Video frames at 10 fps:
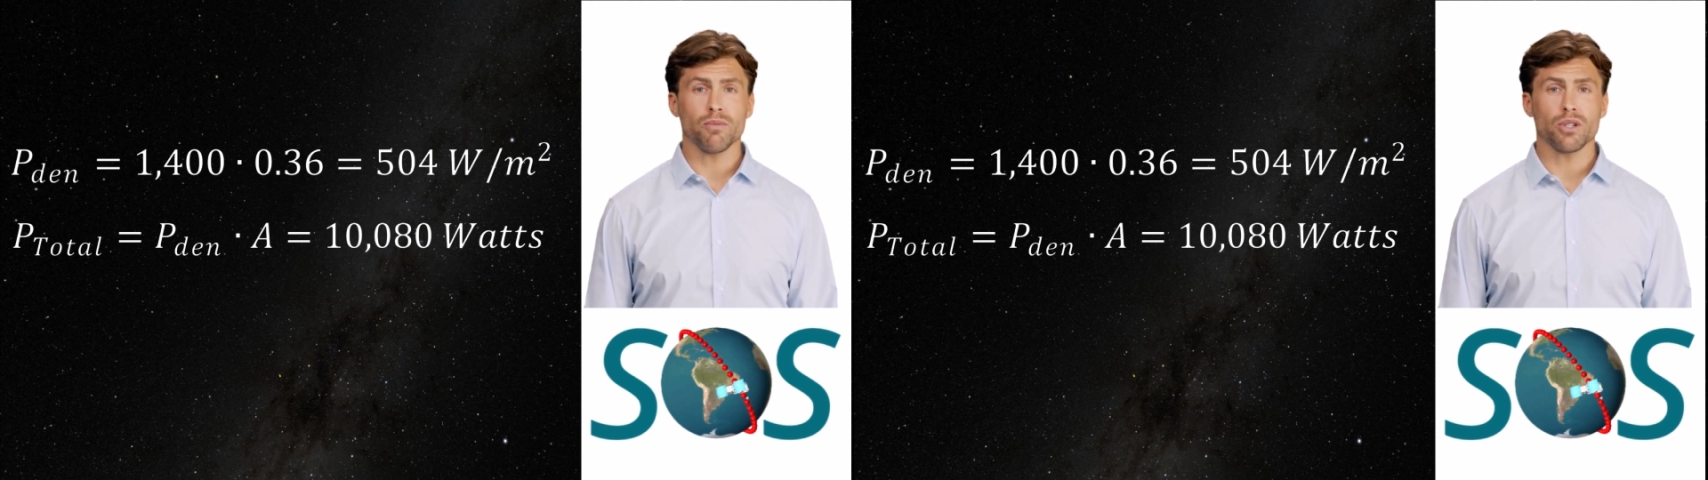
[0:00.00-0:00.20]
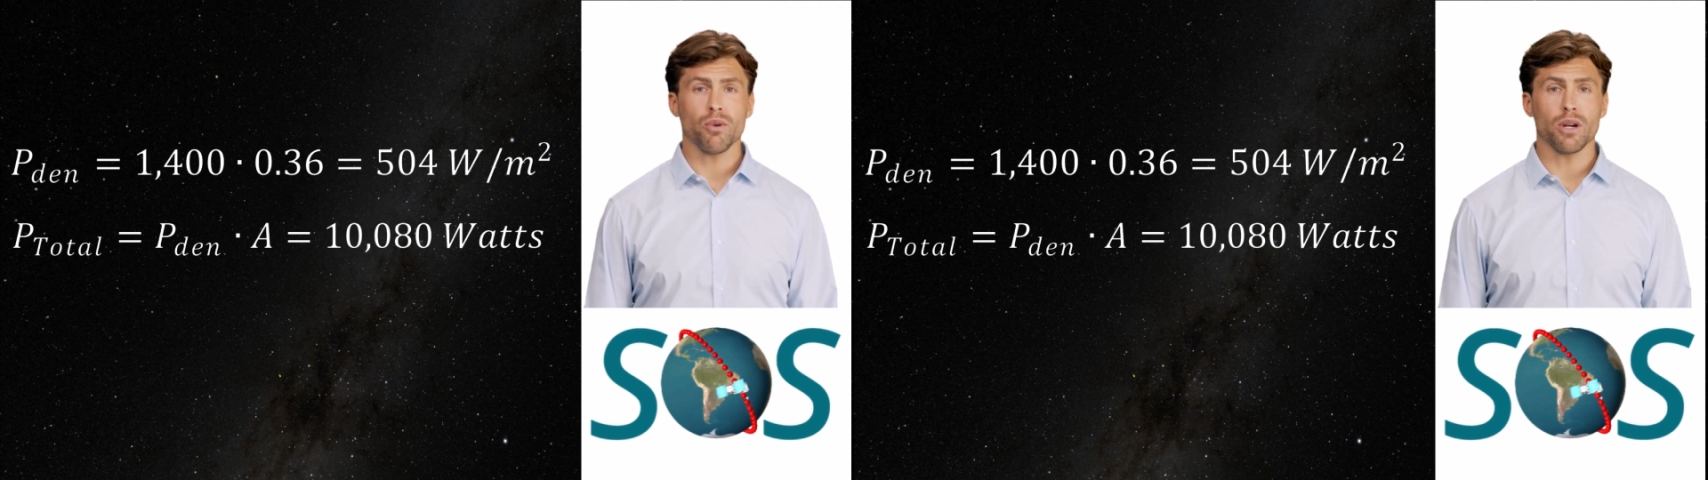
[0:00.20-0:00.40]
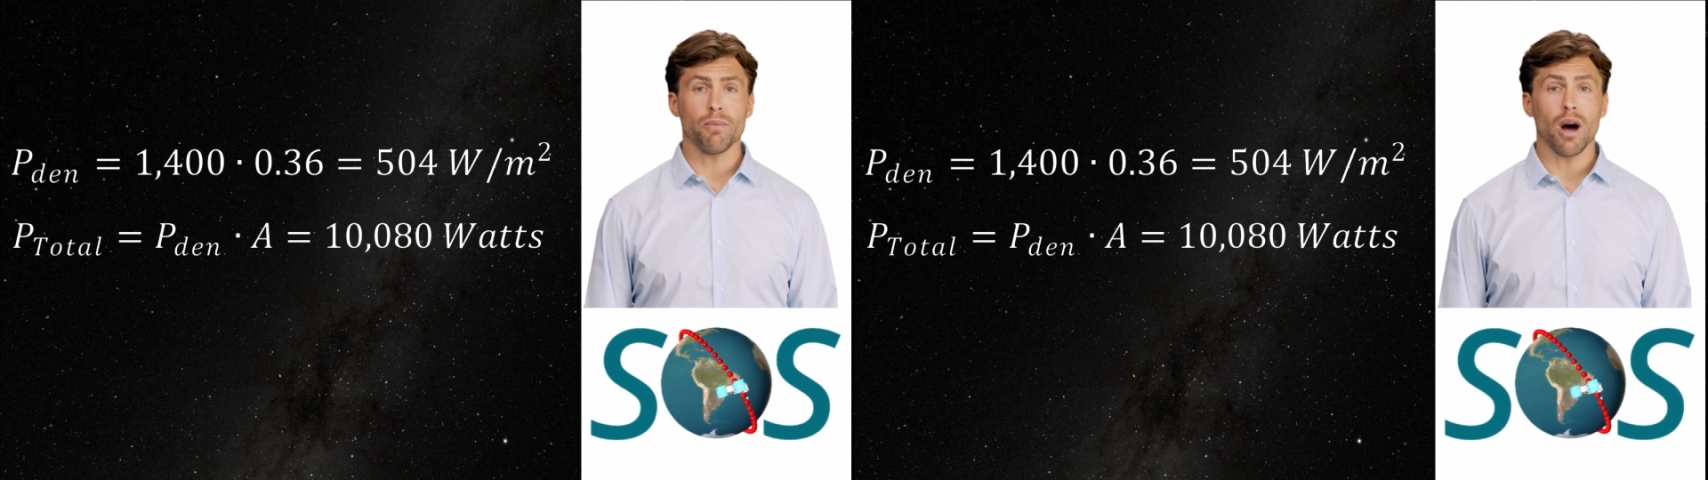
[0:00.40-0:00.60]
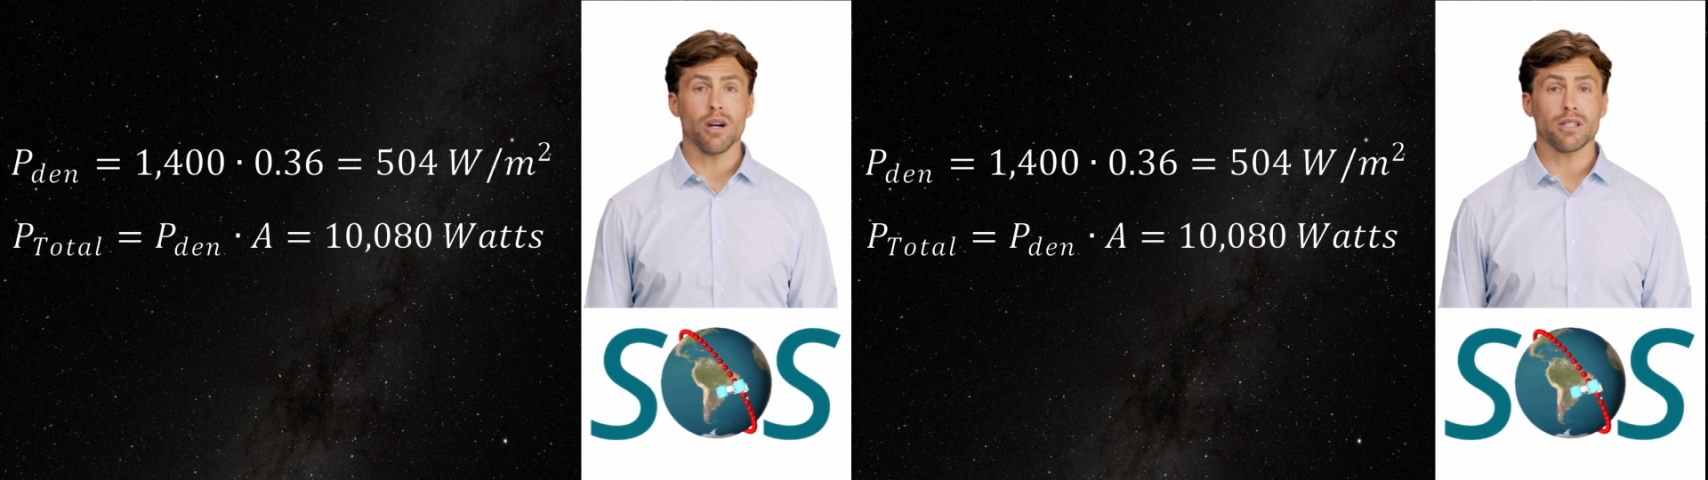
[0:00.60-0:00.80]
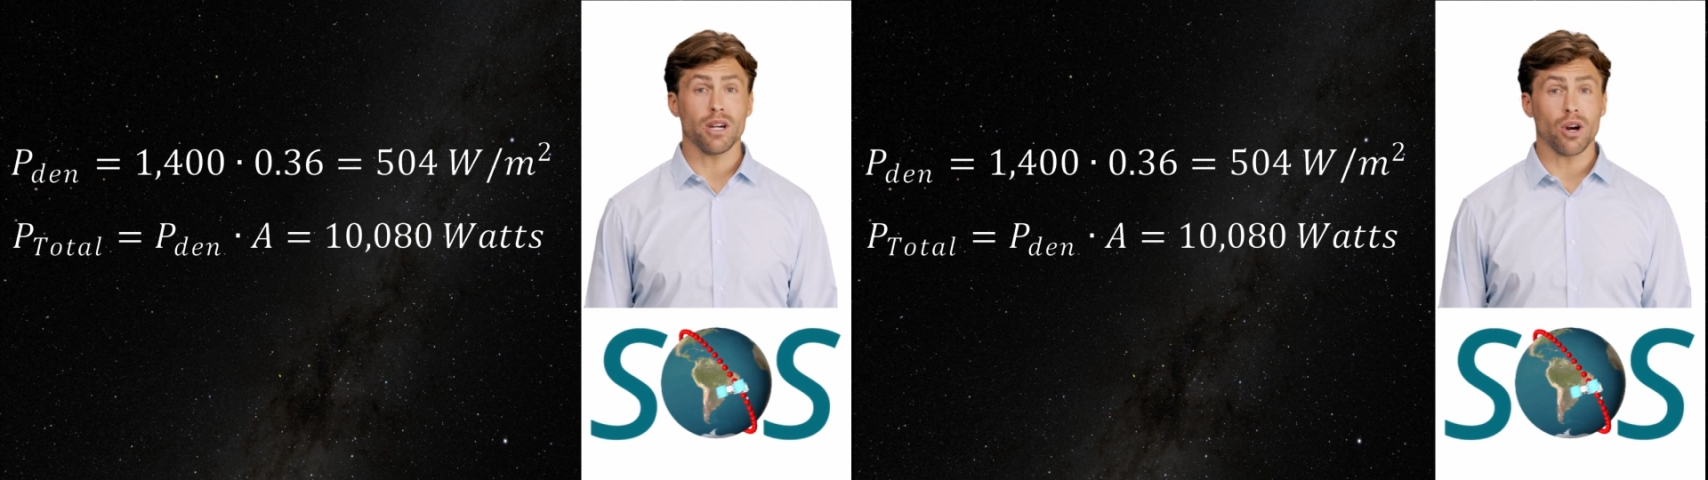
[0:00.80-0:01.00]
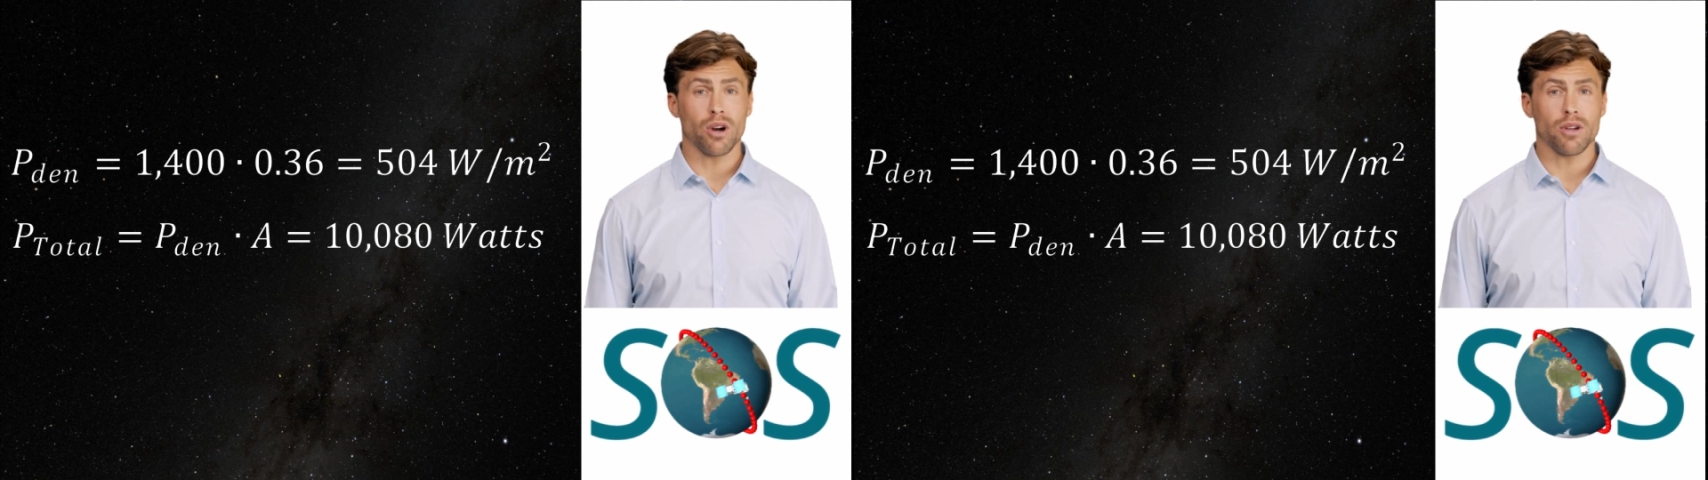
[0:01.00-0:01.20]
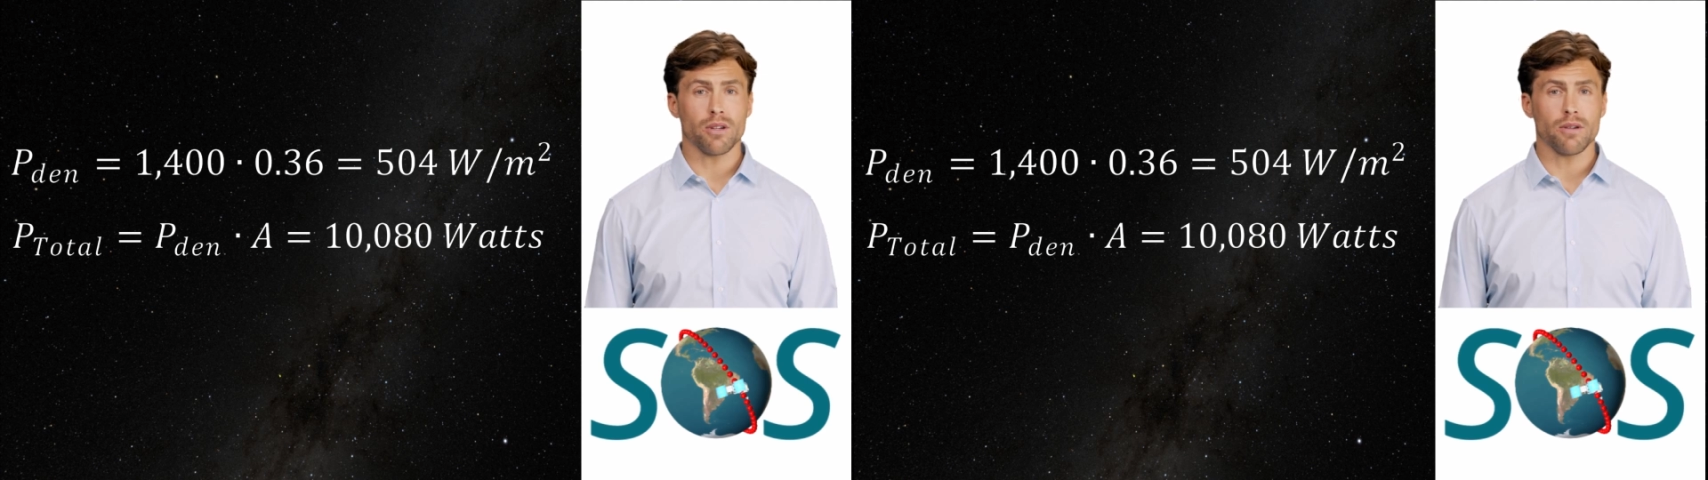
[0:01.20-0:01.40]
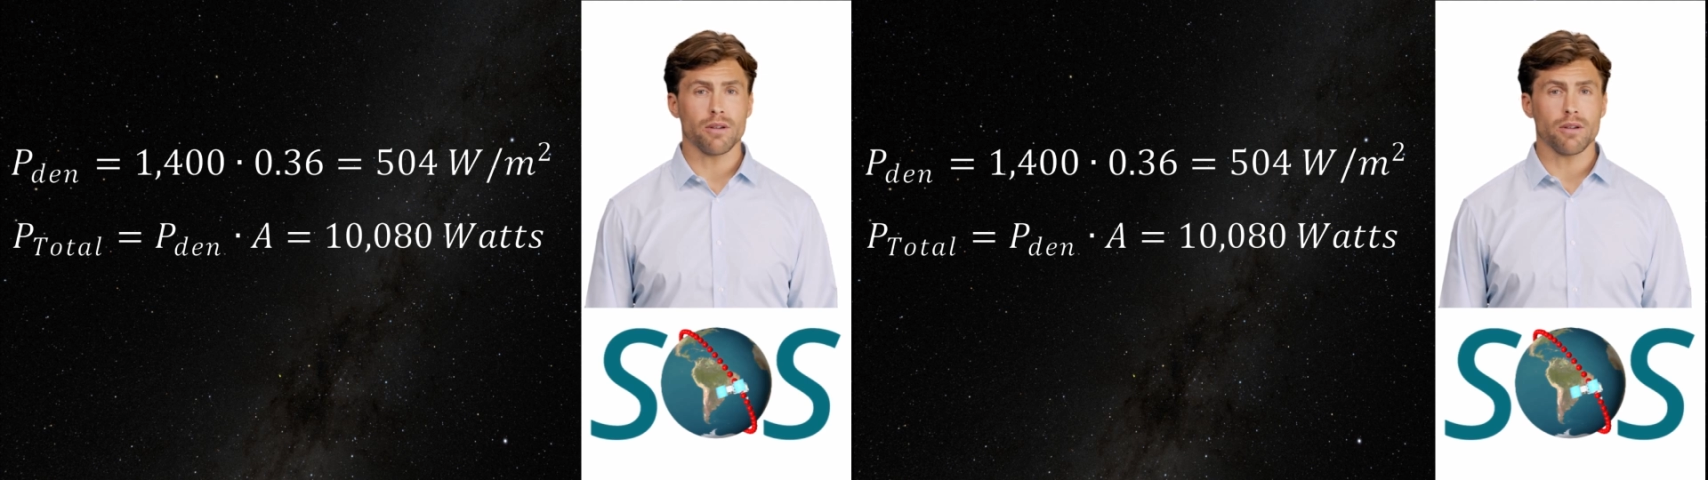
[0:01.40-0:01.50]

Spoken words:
between Mars and Earth.